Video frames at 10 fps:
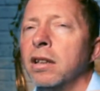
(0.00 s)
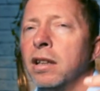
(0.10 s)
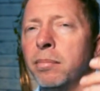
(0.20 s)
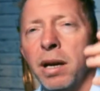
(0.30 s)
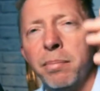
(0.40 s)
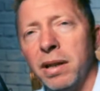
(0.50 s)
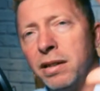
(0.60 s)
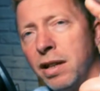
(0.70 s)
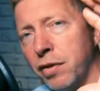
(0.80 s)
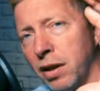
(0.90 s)
There might be
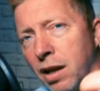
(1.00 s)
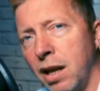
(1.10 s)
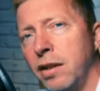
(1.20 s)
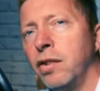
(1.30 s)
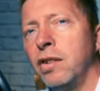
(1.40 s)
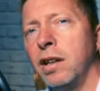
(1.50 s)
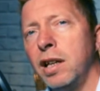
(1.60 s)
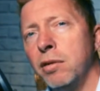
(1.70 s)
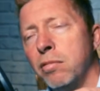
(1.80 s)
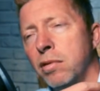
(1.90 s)
different lenses that
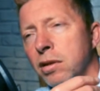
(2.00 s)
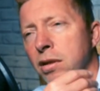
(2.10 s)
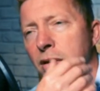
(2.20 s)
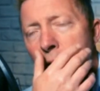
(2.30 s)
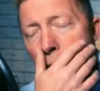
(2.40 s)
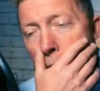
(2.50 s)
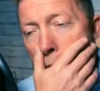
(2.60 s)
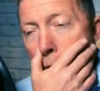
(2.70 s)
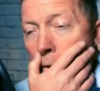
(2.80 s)
you want, or